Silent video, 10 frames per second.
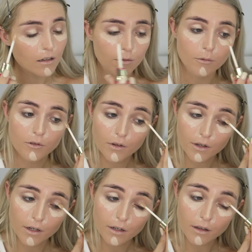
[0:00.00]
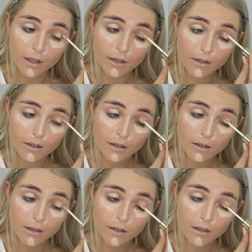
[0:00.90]
I'm also gonna like
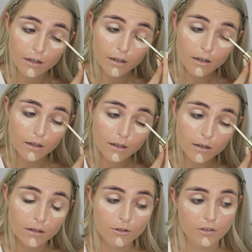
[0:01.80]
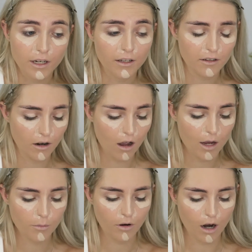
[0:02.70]
use that as an
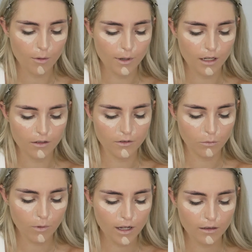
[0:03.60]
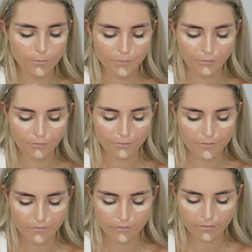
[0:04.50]
eye primer as well.
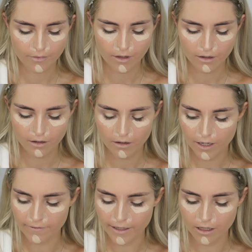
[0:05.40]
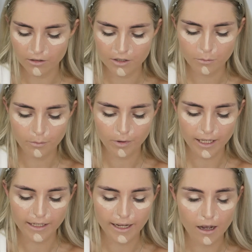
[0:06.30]
And then I'll just
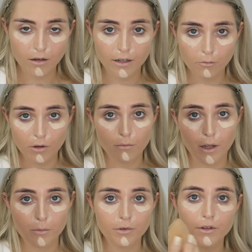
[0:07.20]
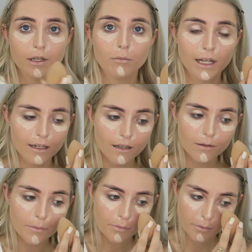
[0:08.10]
blend out with my beauty blender.